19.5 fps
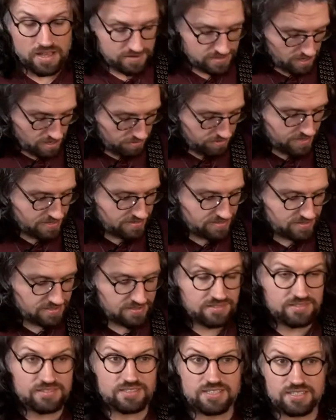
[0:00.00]
Now, this
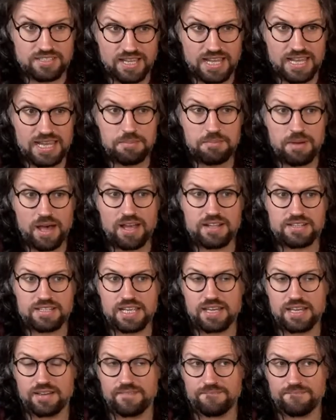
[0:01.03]
same
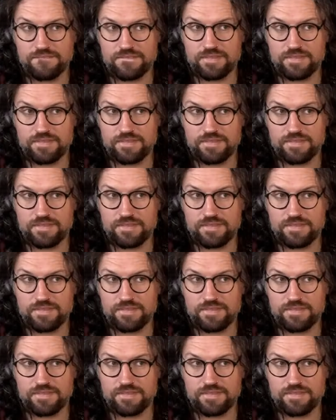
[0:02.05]
idea